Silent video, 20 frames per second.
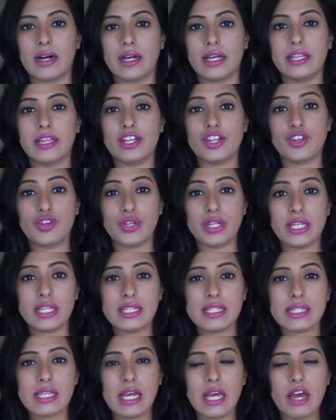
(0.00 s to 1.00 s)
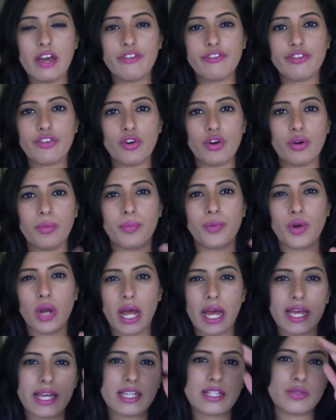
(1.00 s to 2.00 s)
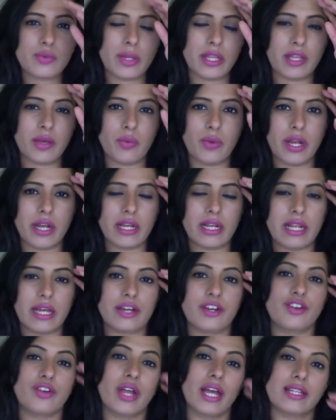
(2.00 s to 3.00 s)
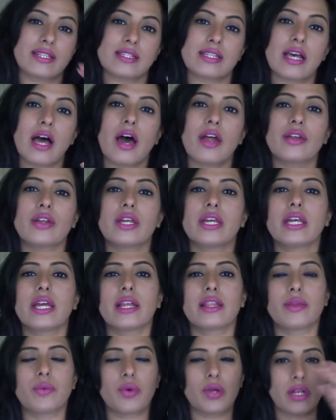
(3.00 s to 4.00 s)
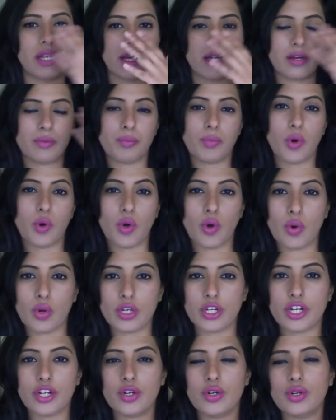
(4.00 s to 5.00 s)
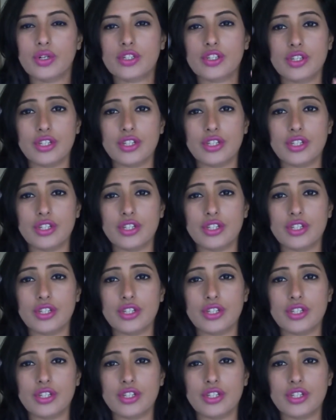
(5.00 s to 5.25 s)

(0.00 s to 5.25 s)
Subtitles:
in the crease for brides when they're wearing like a red sari and they want like a more golden look.